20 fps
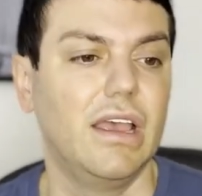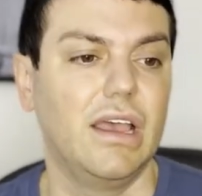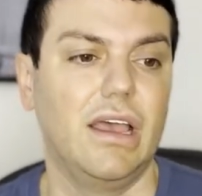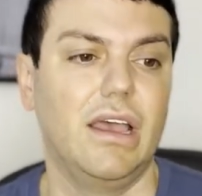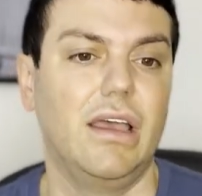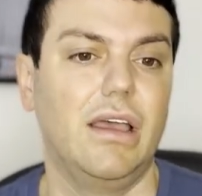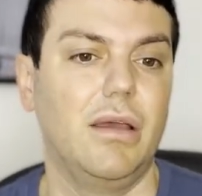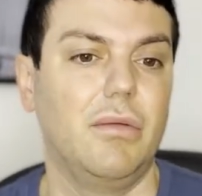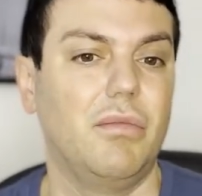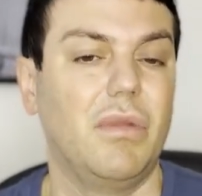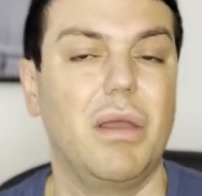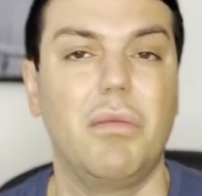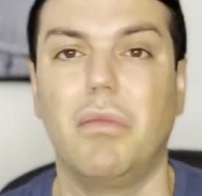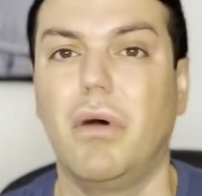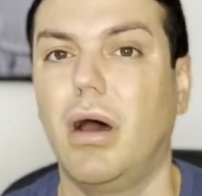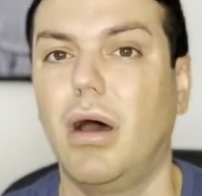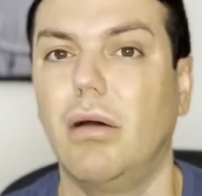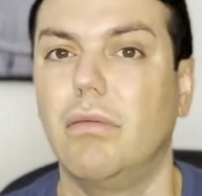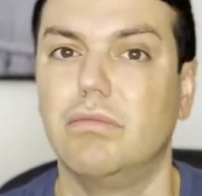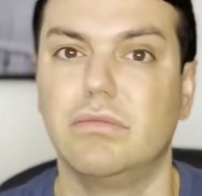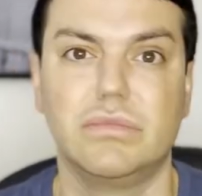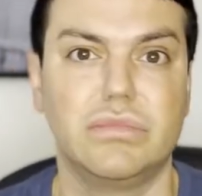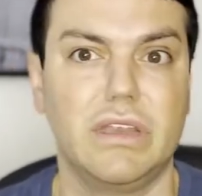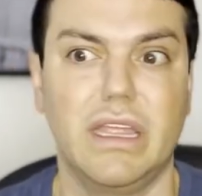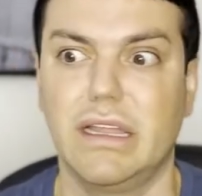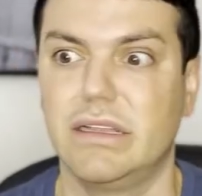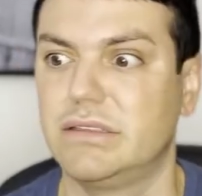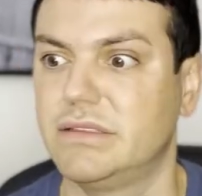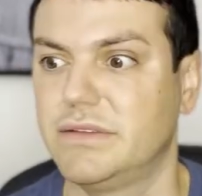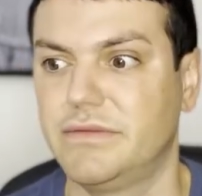My mom
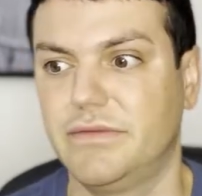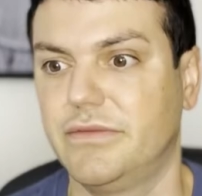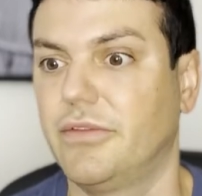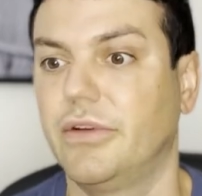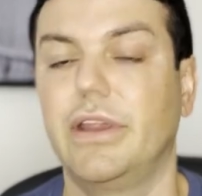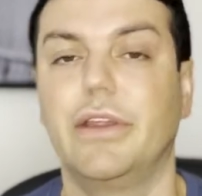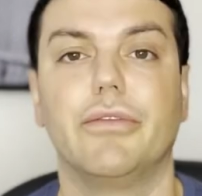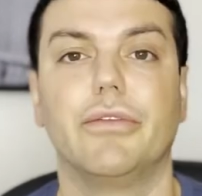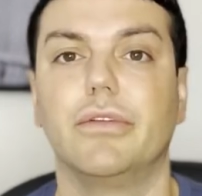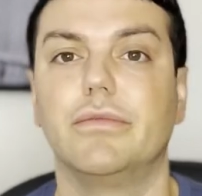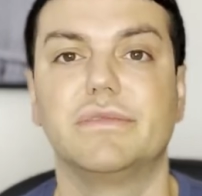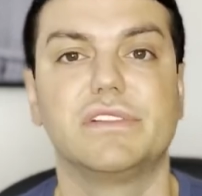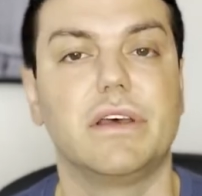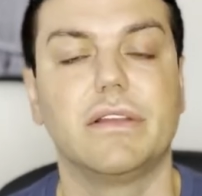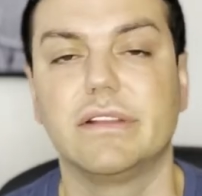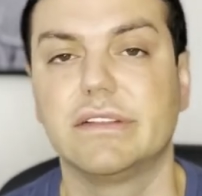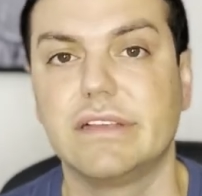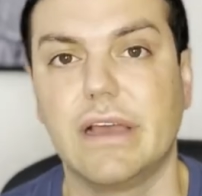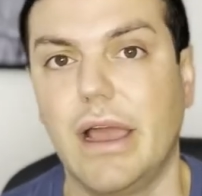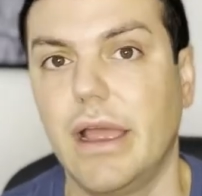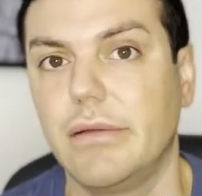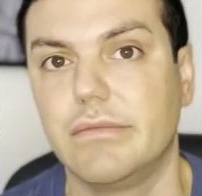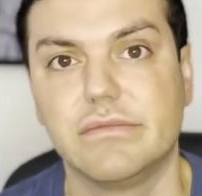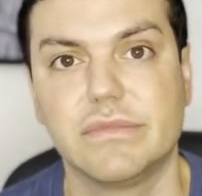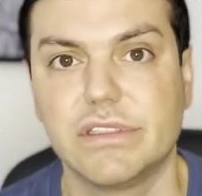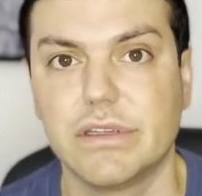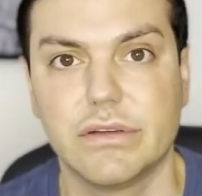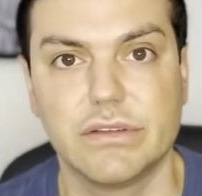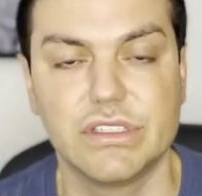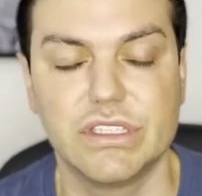gets free rooms all the time,
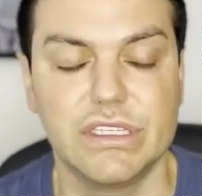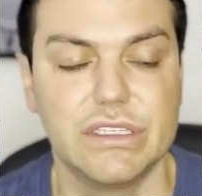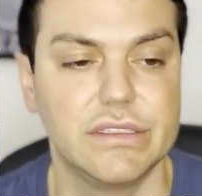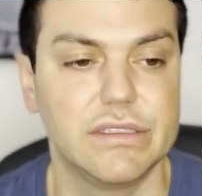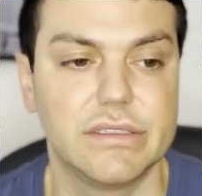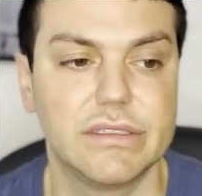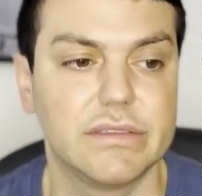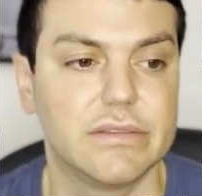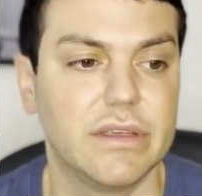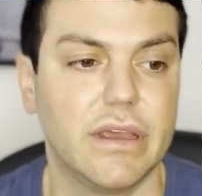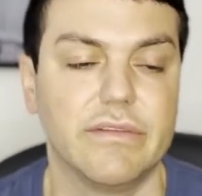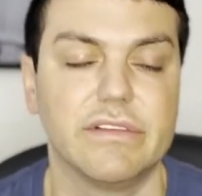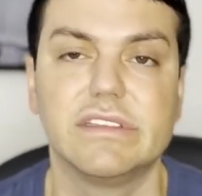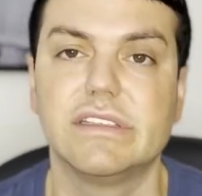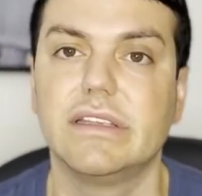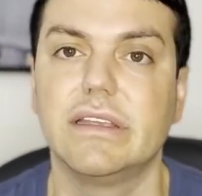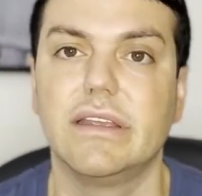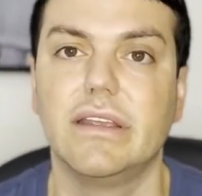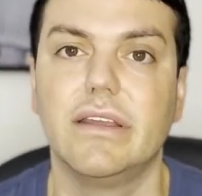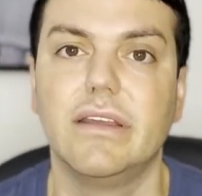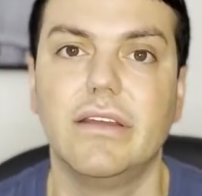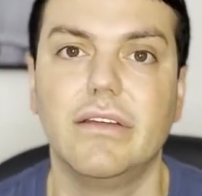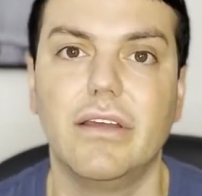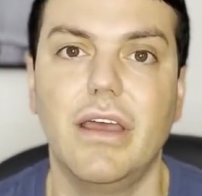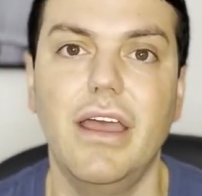so she's obviously